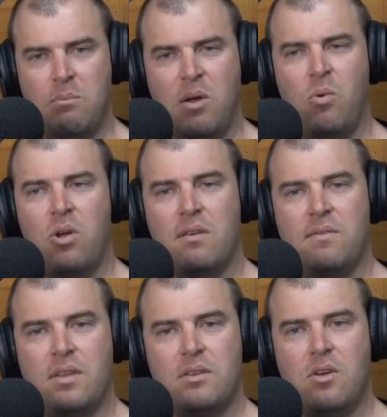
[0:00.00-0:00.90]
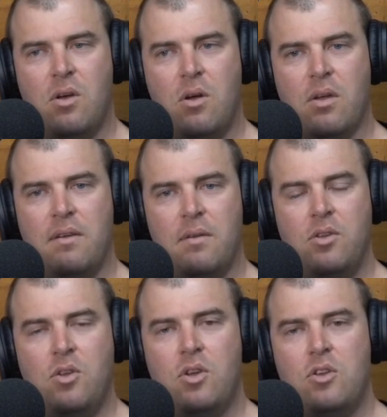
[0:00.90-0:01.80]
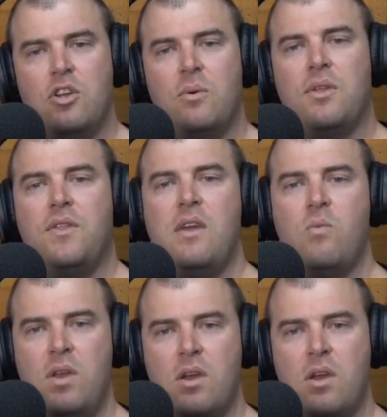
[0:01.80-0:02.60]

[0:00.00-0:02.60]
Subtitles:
But what if the dog, you can do a thing